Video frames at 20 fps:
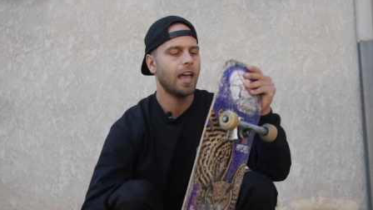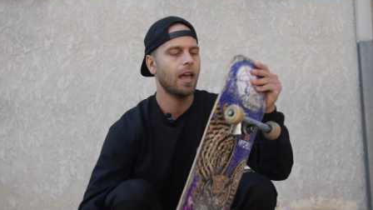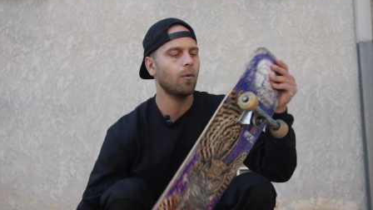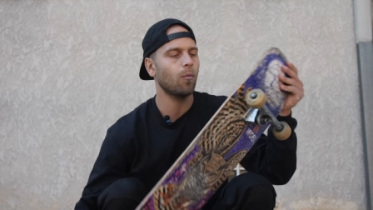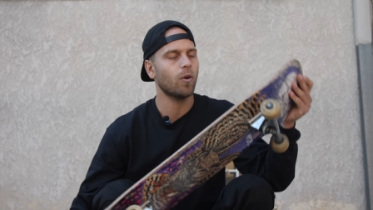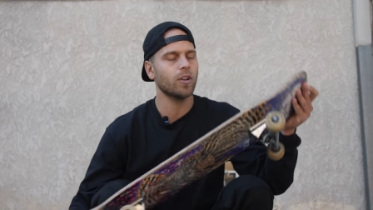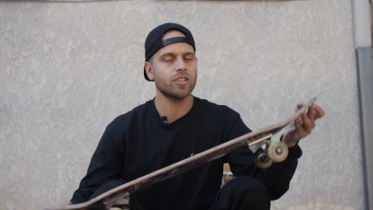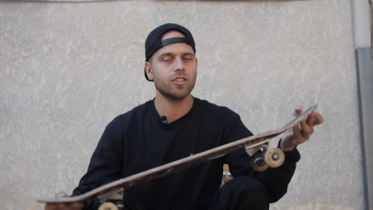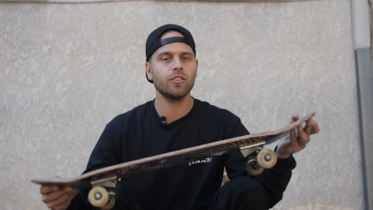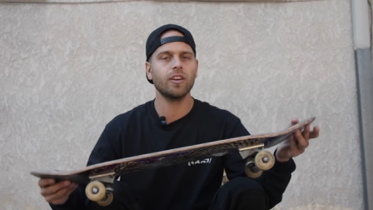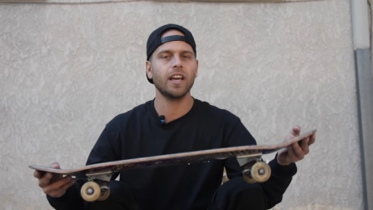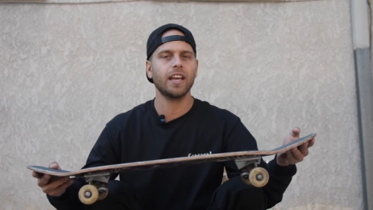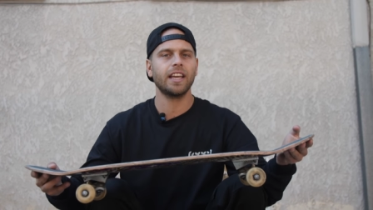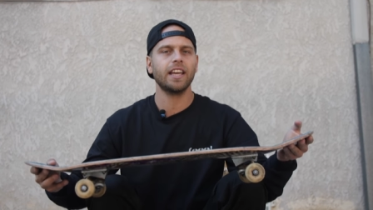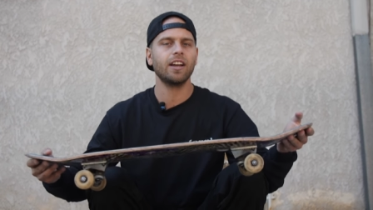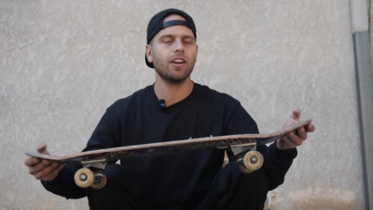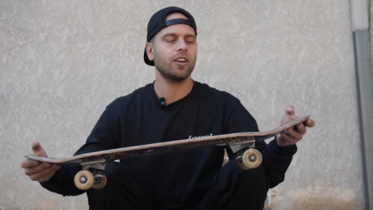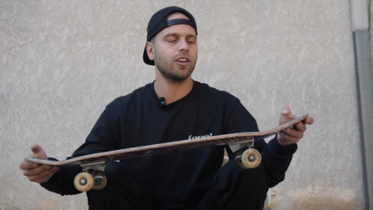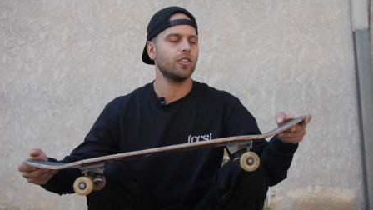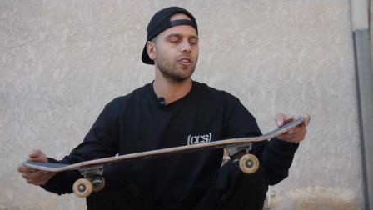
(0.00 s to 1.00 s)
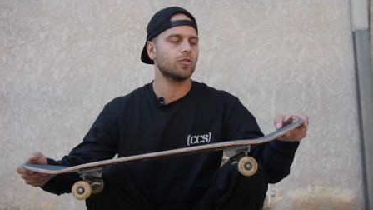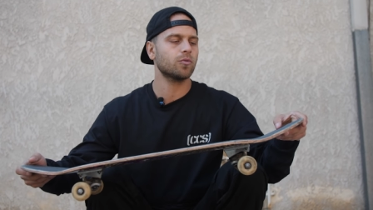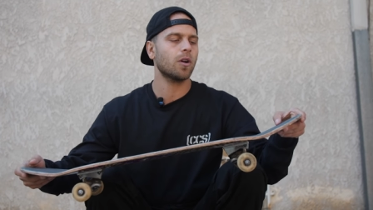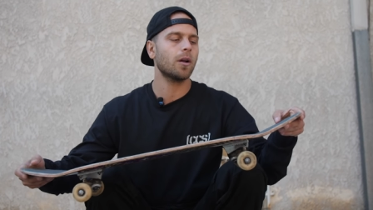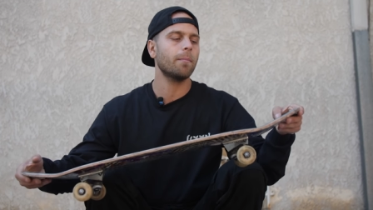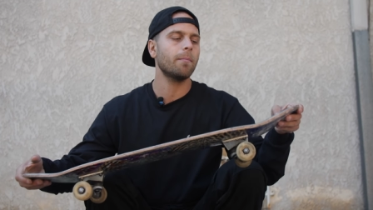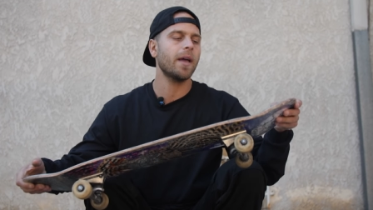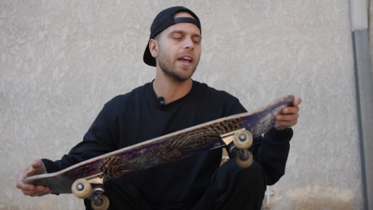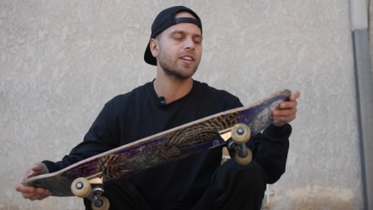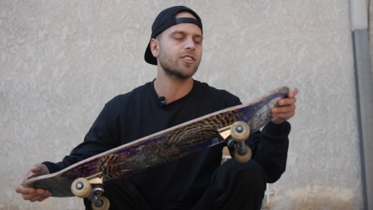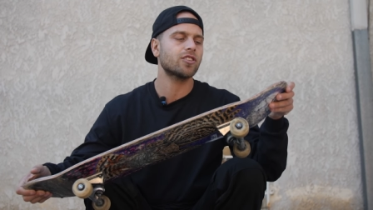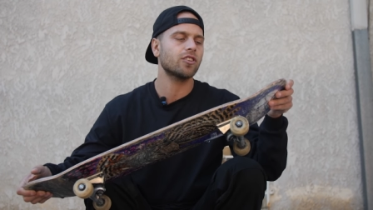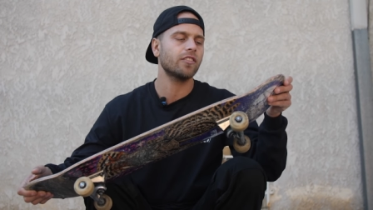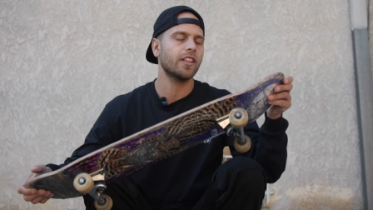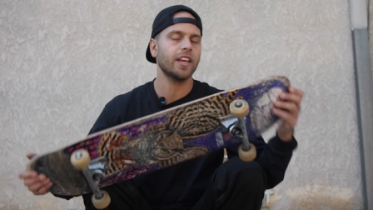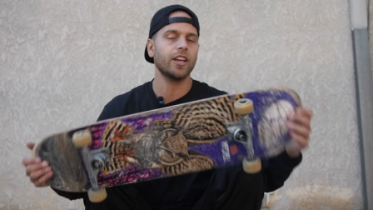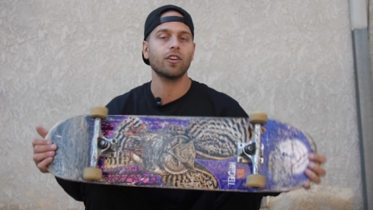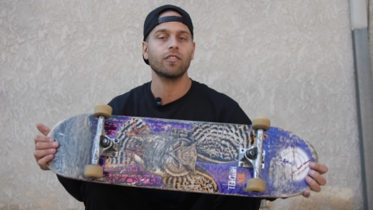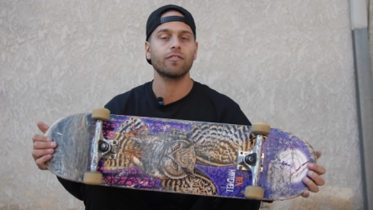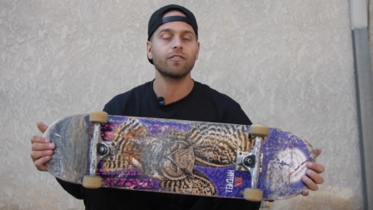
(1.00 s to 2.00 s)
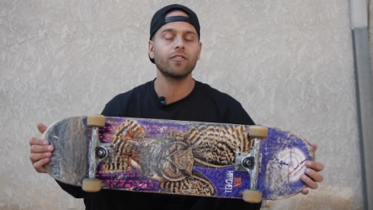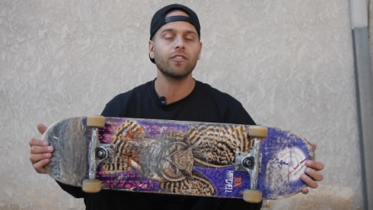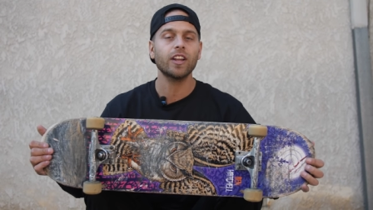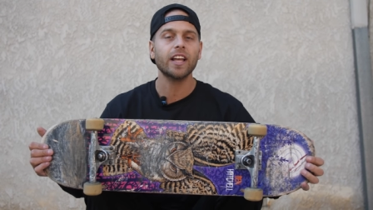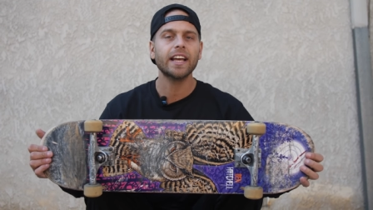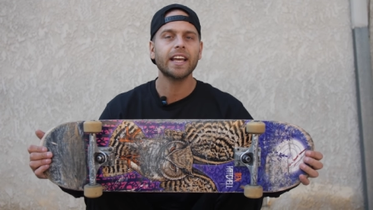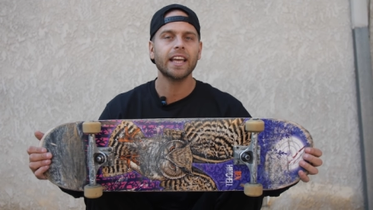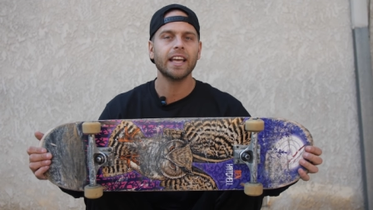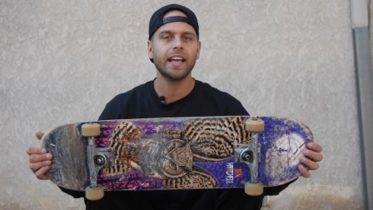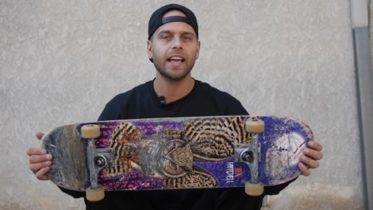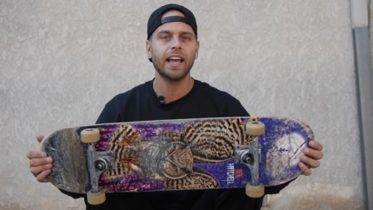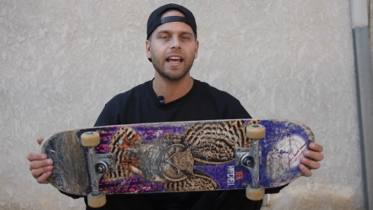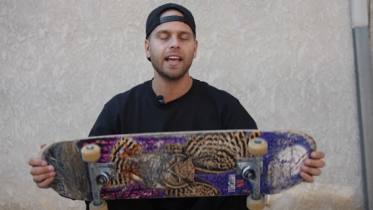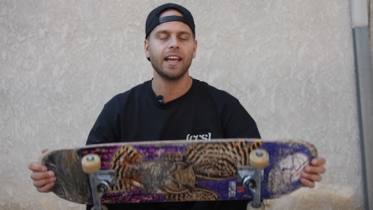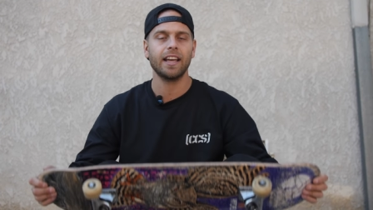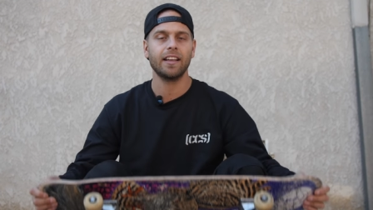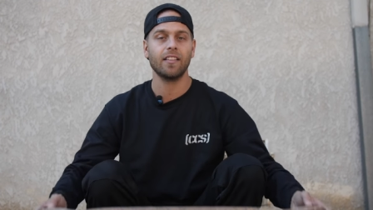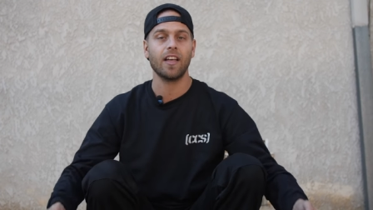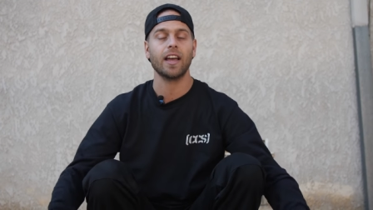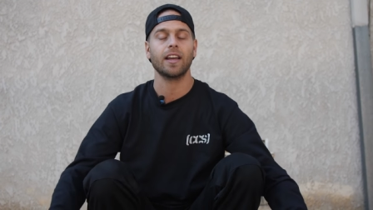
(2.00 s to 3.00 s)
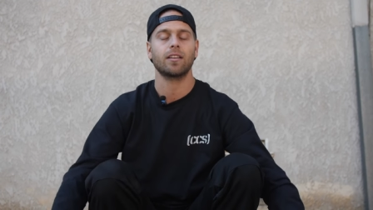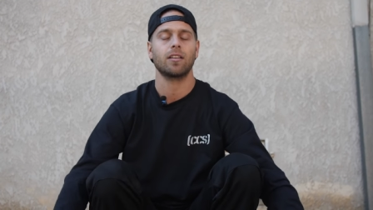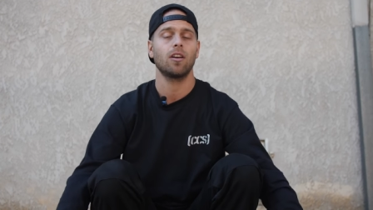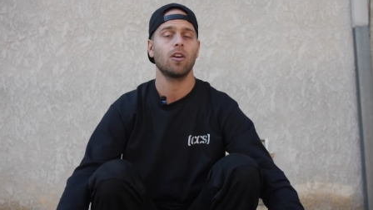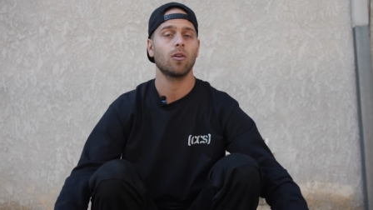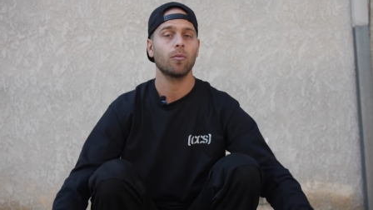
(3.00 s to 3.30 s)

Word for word: And once you get here, you just wanna make sure that you're flicking it and like